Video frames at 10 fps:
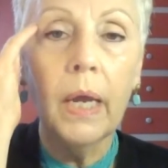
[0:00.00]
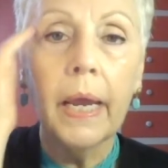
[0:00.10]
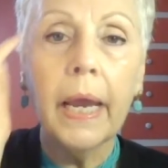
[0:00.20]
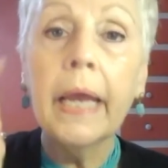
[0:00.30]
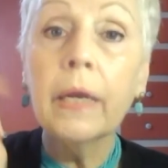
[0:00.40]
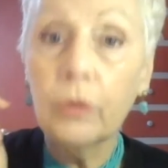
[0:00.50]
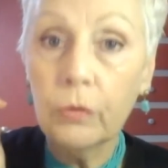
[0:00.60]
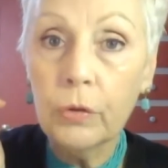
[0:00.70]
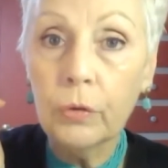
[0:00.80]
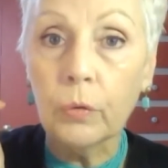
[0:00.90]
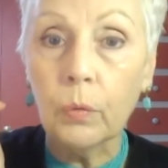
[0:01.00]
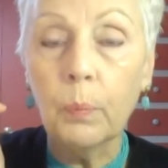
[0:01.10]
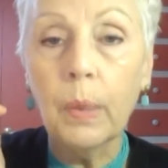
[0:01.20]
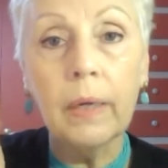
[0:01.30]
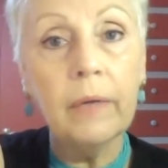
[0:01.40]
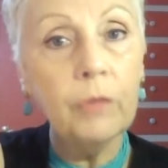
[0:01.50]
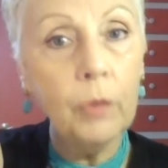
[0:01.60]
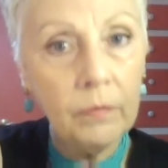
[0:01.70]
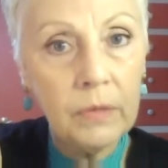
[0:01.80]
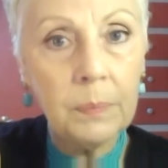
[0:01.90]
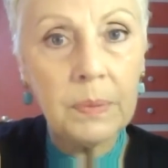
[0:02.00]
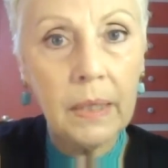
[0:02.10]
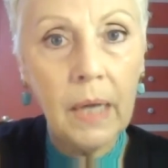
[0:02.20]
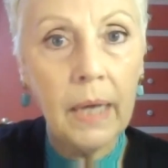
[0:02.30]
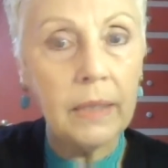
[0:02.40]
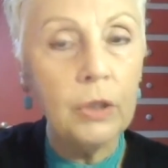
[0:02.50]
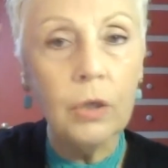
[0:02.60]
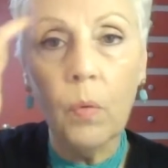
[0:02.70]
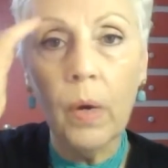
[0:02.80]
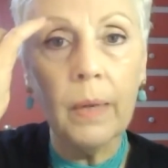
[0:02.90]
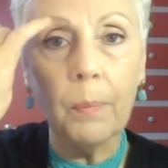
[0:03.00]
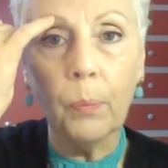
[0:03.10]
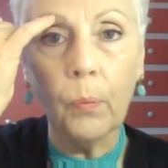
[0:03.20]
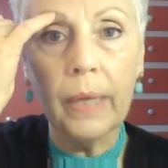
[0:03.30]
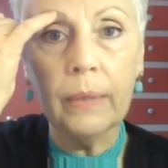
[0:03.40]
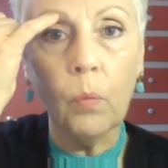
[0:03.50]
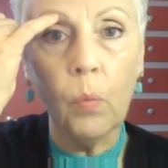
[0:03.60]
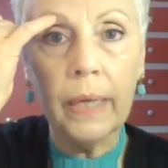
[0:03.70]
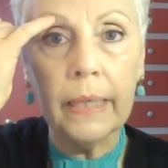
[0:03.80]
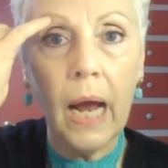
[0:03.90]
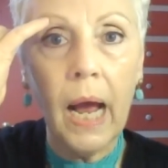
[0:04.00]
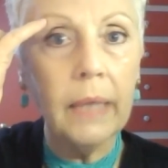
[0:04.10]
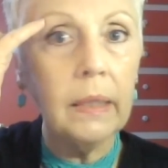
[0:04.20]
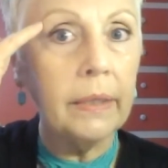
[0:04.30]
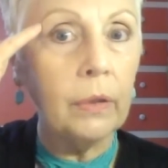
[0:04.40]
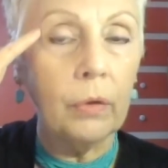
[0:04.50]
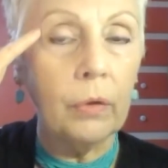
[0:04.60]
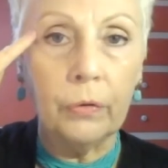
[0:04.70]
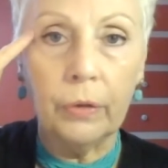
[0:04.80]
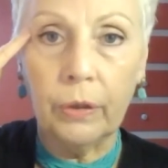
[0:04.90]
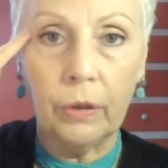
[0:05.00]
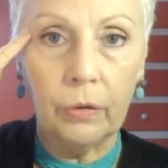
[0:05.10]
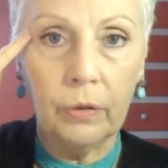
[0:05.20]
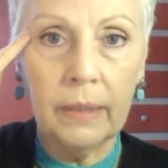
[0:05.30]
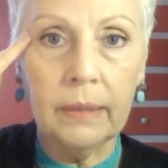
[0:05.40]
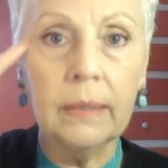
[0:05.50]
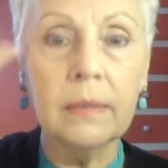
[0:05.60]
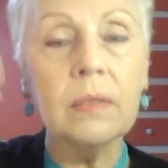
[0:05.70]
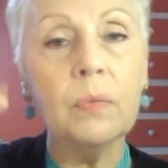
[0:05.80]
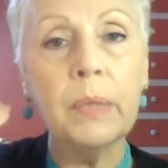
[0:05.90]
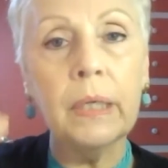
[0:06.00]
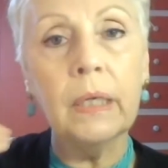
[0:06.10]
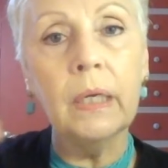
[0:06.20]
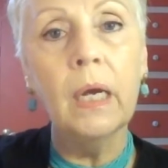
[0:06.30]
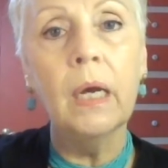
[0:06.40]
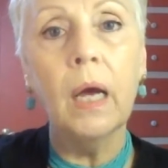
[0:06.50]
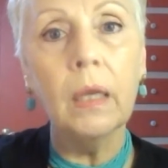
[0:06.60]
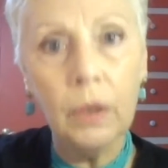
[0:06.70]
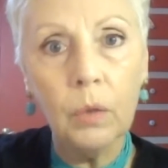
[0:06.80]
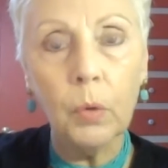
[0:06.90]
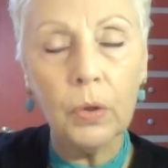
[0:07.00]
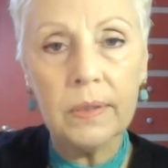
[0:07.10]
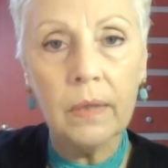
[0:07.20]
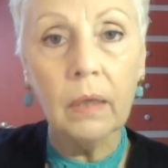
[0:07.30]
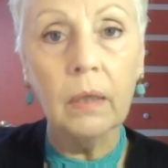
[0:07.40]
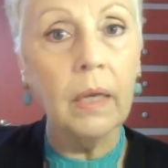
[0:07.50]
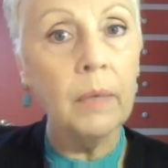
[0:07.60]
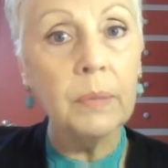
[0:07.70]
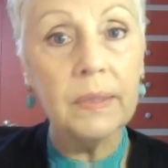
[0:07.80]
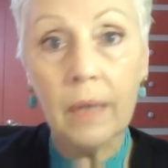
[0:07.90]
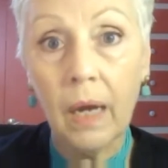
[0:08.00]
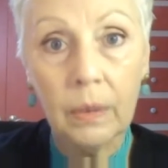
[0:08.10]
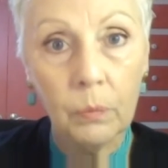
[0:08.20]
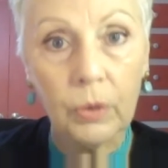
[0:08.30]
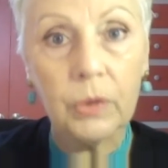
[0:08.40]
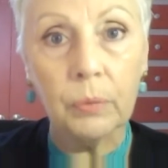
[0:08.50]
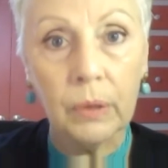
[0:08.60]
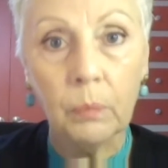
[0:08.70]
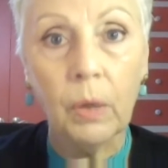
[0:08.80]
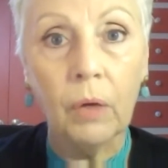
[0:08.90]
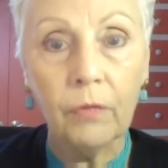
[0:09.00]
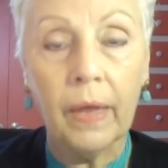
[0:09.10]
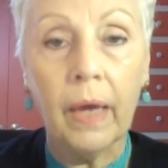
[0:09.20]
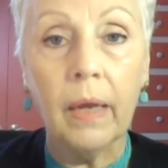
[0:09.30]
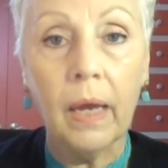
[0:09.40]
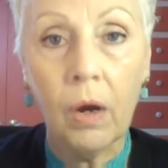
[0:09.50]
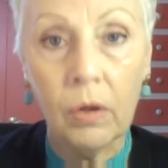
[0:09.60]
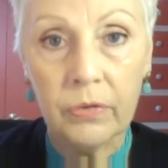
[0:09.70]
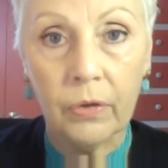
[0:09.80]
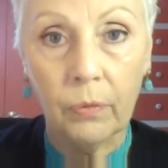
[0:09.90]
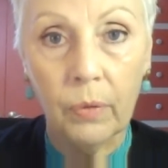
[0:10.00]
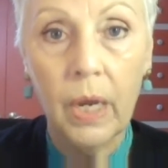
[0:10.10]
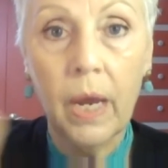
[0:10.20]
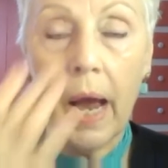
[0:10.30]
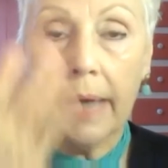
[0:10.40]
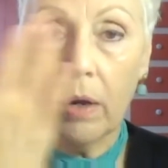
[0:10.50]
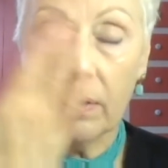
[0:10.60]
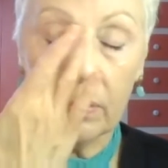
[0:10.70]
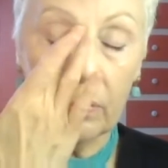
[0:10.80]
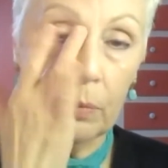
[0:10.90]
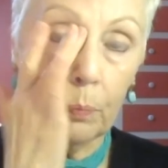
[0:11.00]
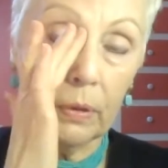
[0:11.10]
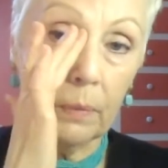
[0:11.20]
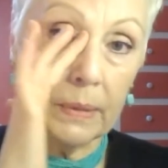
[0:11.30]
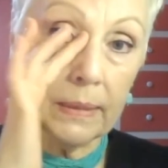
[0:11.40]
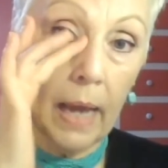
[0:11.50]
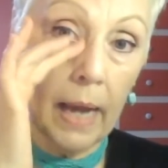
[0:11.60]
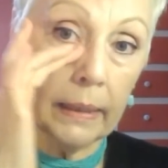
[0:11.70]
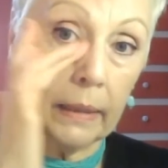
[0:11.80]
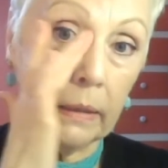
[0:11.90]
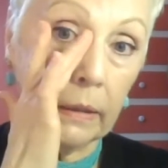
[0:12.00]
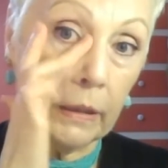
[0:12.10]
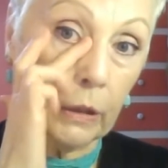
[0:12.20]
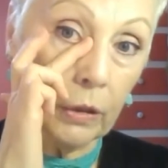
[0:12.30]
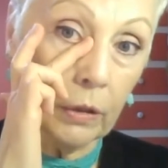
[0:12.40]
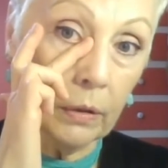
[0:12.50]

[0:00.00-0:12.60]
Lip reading: And you do, but if you have deep set eyes, you don't want a bright white highlighter under here. It needs to be a little more subtle, and Biscotti works really well for that also. You put the Biscotti in here